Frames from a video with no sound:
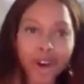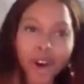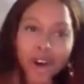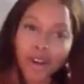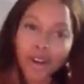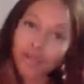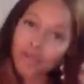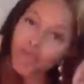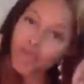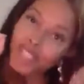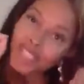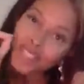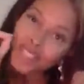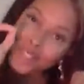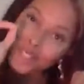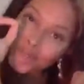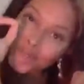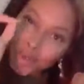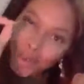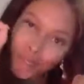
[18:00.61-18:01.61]
car and
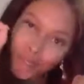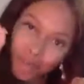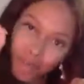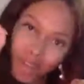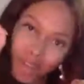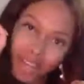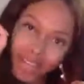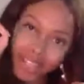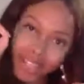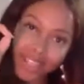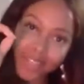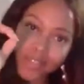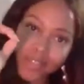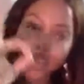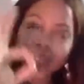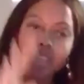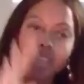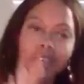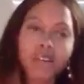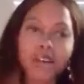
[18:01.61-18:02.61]
being sweet about it.
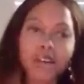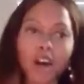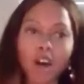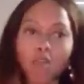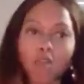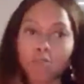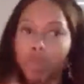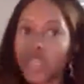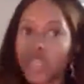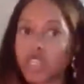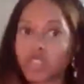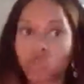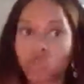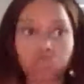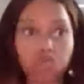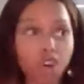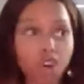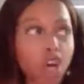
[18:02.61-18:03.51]
Because